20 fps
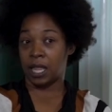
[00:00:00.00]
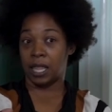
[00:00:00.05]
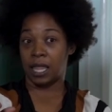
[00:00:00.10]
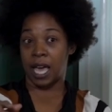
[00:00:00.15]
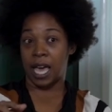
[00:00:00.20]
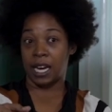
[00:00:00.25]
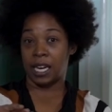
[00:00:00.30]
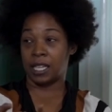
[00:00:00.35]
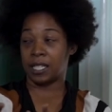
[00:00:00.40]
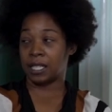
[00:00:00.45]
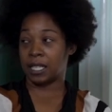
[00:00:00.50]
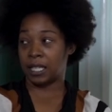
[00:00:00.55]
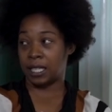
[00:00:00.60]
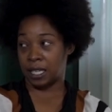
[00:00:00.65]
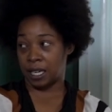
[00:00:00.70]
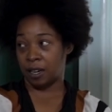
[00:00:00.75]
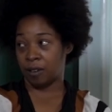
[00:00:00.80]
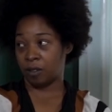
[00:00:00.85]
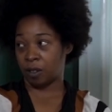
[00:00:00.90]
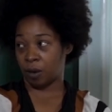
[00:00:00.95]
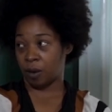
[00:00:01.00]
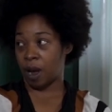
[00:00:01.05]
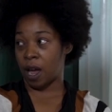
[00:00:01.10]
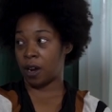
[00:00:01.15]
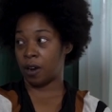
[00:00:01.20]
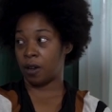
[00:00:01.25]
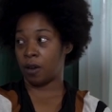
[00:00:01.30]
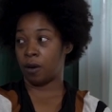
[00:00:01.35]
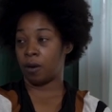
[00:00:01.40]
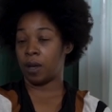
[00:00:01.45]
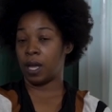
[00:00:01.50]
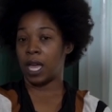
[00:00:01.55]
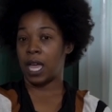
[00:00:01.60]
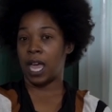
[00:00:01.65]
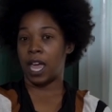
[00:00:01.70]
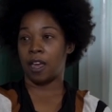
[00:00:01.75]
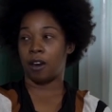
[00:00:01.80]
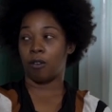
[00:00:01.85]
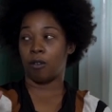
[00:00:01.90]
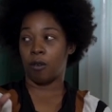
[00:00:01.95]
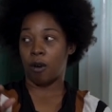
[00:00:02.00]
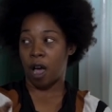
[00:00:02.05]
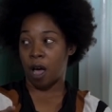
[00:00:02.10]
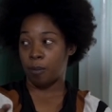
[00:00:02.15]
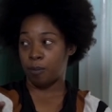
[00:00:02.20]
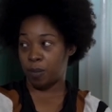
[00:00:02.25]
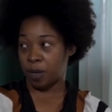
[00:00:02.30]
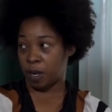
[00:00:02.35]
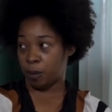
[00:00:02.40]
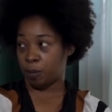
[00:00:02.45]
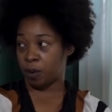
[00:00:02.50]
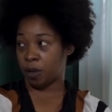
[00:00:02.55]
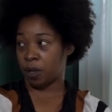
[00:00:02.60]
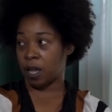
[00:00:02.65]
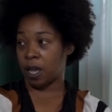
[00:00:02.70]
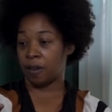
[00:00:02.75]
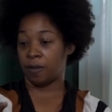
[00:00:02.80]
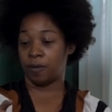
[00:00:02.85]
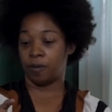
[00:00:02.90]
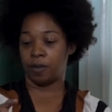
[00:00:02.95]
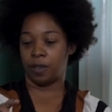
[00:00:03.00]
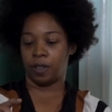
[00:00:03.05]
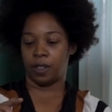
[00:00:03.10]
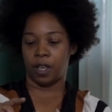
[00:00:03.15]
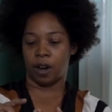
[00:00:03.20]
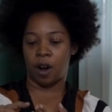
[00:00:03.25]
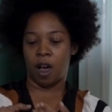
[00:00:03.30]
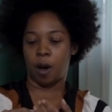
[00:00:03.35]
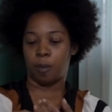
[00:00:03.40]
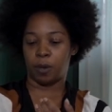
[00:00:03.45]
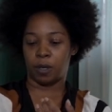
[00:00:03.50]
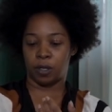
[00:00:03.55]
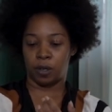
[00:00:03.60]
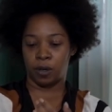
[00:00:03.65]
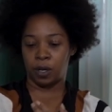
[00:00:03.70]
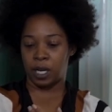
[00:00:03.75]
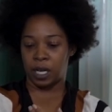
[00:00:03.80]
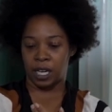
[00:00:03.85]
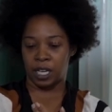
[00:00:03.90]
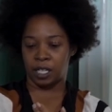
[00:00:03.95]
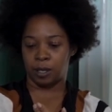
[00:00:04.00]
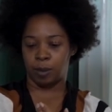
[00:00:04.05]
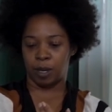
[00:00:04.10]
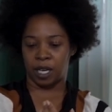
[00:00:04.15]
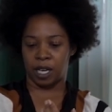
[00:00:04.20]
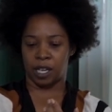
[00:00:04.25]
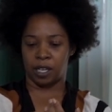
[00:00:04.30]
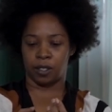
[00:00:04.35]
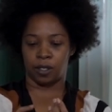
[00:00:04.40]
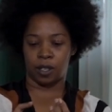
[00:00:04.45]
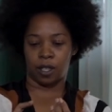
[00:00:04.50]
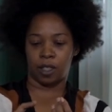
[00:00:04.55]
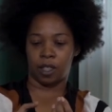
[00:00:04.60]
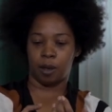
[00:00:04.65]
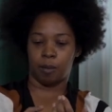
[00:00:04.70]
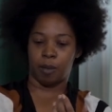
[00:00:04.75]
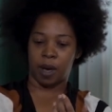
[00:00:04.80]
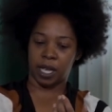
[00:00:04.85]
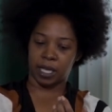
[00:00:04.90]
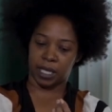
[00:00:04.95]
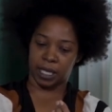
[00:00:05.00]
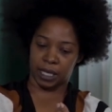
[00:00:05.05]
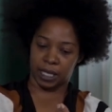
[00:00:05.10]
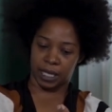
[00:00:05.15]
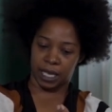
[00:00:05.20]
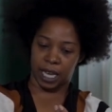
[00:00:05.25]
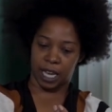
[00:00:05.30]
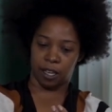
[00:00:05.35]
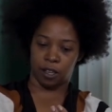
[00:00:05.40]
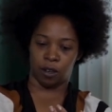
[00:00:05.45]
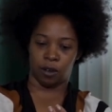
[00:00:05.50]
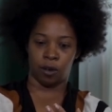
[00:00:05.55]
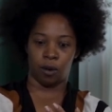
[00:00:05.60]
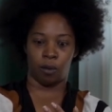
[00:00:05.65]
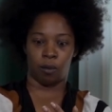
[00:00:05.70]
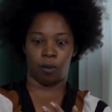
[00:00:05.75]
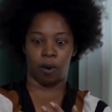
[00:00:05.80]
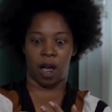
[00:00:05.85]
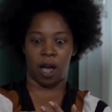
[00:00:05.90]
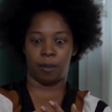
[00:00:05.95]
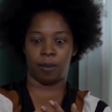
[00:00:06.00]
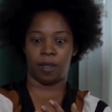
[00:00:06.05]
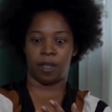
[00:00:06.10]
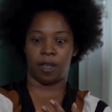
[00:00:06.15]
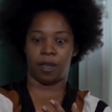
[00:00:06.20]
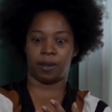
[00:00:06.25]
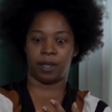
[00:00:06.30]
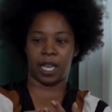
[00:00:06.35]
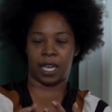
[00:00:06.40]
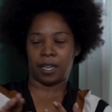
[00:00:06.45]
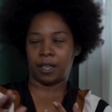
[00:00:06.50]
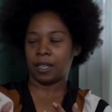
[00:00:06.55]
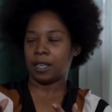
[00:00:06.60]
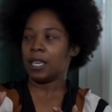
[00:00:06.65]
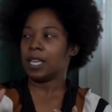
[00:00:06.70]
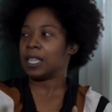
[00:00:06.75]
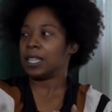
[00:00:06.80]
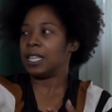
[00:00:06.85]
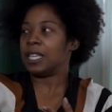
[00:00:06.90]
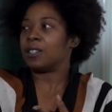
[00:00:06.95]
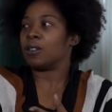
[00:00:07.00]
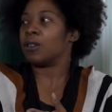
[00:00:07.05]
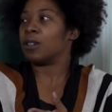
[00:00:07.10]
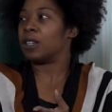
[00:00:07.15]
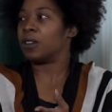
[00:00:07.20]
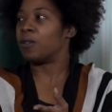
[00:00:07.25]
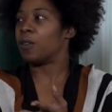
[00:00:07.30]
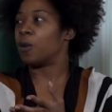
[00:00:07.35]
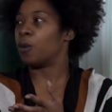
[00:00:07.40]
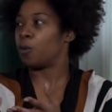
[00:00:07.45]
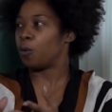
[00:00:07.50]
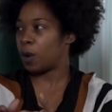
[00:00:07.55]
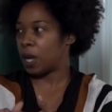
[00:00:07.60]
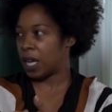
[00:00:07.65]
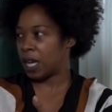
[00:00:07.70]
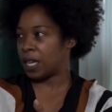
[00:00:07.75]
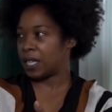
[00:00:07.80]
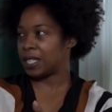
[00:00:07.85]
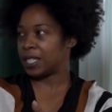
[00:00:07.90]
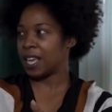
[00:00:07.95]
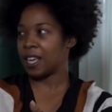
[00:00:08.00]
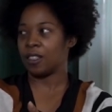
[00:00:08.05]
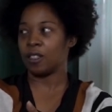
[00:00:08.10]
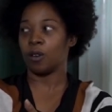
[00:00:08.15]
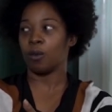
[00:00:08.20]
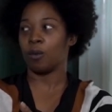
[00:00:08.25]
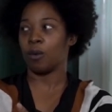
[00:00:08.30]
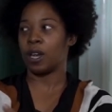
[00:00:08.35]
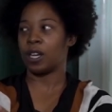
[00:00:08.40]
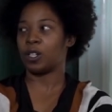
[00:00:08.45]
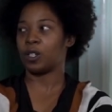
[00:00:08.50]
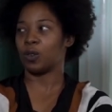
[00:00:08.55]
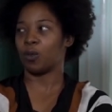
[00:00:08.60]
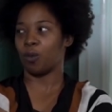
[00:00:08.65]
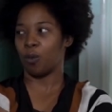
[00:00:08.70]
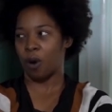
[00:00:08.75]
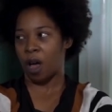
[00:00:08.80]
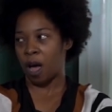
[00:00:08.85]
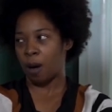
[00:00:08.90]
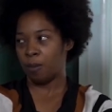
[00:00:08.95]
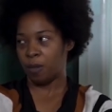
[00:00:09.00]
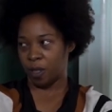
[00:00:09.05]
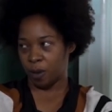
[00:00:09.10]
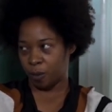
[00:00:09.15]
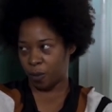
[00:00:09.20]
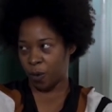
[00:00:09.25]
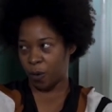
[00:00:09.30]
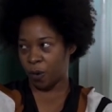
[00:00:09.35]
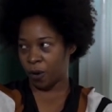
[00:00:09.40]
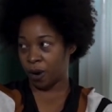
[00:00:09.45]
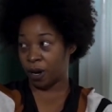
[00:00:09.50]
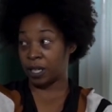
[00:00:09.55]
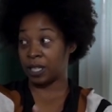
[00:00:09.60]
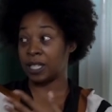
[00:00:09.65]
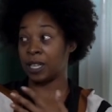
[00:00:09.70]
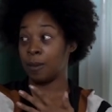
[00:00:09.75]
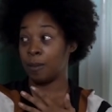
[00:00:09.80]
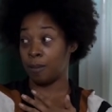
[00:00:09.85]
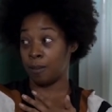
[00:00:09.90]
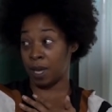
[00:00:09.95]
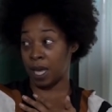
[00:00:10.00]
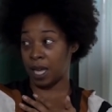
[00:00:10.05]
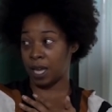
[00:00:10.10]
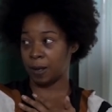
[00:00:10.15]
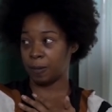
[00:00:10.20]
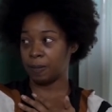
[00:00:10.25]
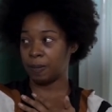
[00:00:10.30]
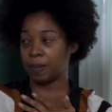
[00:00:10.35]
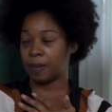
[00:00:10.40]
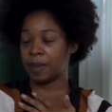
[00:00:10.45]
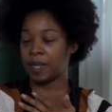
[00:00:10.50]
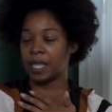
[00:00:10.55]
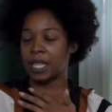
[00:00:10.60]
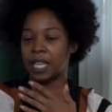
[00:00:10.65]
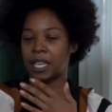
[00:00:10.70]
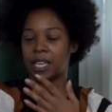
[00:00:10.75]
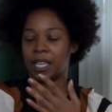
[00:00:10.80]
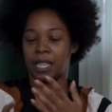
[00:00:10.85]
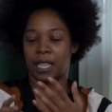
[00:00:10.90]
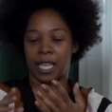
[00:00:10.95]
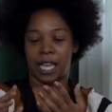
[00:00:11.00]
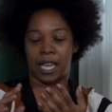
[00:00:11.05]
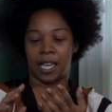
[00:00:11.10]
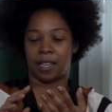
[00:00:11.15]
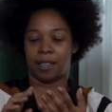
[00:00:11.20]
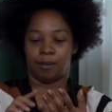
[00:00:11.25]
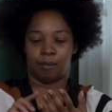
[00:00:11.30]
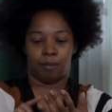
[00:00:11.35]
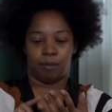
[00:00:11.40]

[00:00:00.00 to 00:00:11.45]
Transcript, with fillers: that is the city of Toronto and rob people of their opportunities because the bus is late. You don't rob the like yes. these are different ways that the rich rob the poor yes. to me. Yes. Like